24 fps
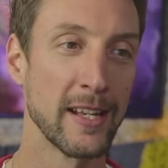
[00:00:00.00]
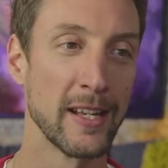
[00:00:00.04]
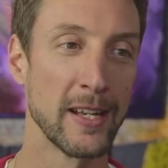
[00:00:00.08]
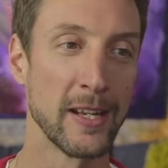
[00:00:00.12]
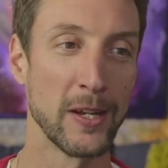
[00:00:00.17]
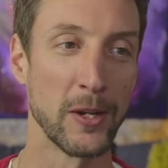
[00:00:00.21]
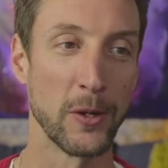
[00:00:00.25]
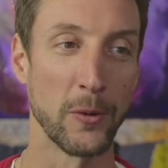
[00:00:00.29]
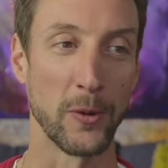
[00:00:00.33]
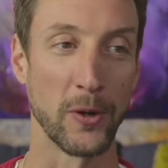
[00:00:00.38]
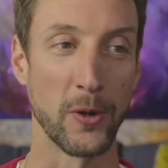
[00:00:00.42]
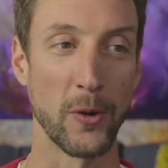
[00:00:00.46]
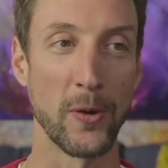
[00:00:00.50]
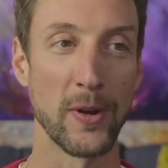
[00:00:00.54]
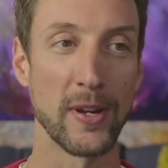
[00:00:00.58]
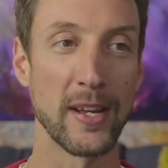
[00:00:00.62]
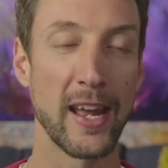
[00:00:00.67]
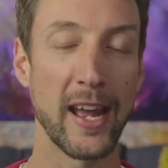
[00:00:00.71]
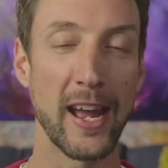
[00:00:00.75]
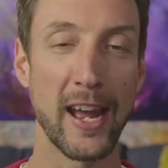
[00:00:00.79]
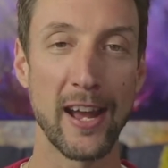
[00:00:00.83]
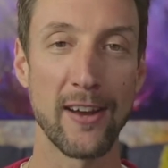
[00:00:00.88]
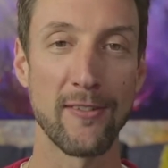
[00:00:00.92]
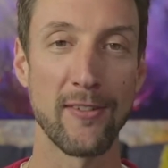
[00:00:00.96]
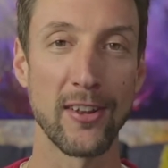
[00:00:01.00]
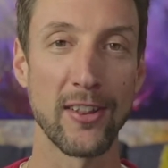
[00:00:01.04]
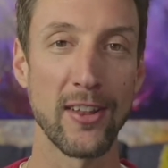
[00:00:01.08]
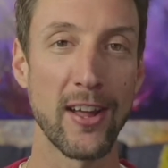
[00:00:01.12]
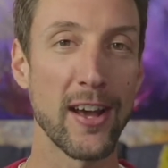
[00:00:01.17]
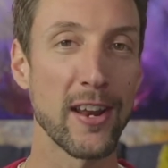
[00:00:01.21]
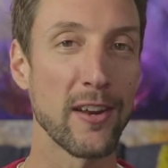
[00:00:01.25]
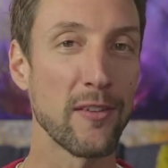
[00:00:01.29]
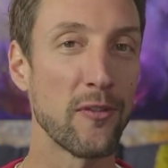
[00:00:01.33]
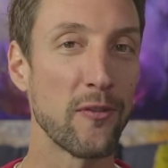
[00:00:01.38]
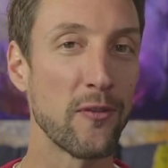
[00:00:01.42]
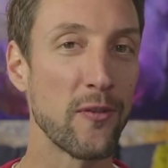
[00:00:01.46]
We're going to have a
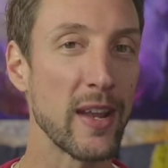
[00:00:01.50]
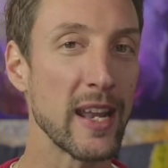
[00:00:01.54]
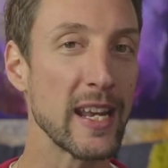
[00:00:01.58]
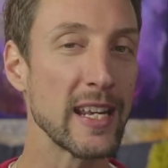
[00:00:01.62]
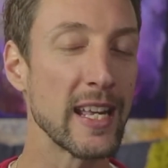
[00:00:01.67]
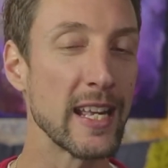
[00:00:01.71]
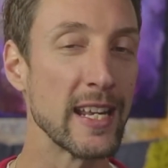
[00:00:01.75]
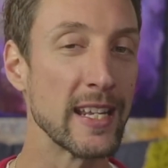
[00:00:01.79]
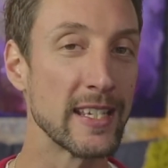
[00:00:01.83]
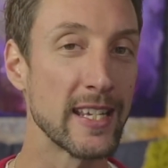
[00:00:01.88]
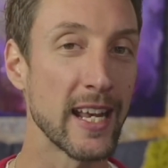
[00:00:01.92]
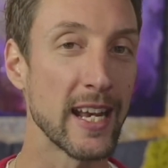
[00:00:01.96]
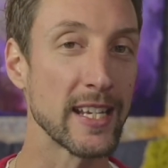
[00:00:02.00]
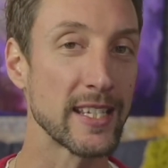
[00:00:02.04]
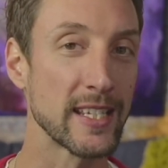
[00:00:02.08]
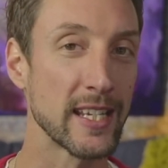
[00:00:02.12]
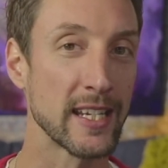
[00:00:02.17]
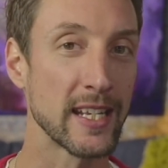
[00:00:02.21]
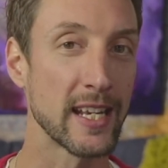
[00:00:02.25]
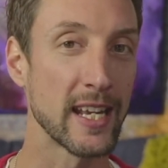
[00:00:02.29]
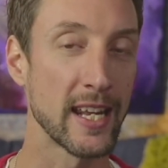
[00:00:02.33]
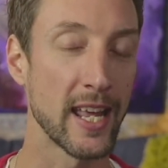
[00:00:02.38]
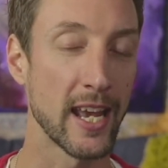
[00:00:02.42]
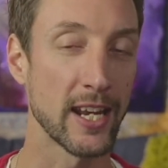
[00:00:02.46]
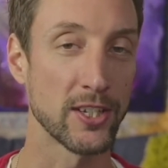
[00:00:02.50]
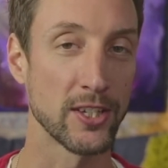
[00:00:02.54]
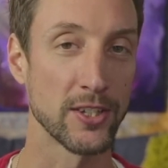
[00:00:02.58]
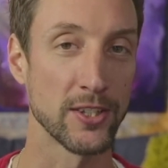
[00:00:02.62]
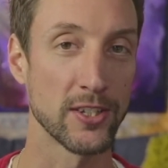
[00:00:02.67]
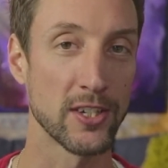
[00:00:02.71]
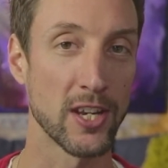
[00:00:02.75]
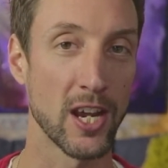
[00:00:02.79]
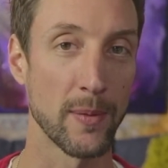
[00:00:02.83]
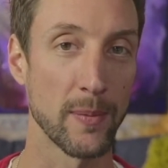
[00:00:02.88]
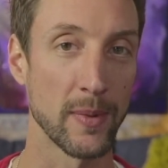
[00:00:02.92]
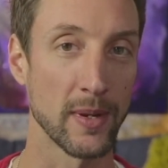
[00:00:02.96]
lot of fate and destined connections
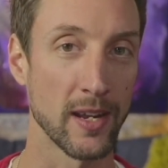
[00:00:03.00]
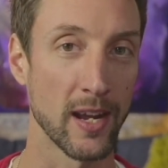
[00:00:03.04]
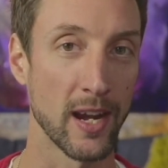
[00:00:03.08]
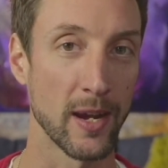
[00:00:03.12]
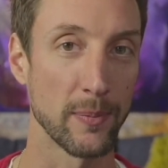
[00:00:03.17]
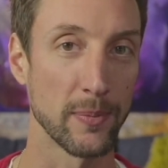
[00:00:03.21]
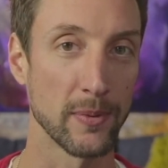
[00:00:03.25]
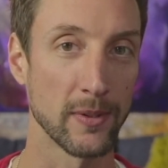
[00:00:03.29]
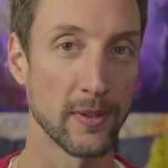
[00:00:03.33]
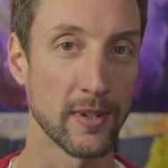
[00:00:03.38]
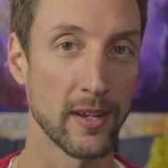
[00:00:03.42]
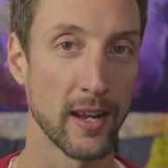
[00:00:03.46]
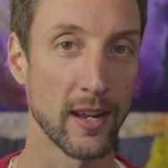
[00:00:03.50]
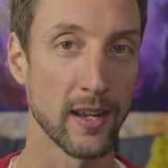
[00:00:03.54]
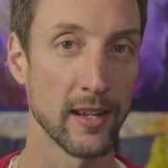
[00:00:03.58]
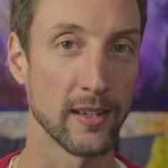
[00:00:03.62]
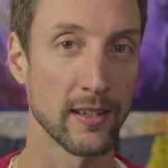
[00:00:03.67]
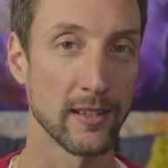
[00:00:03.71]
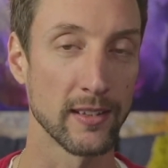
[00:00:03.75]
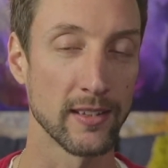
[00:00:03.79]
coming up, okay?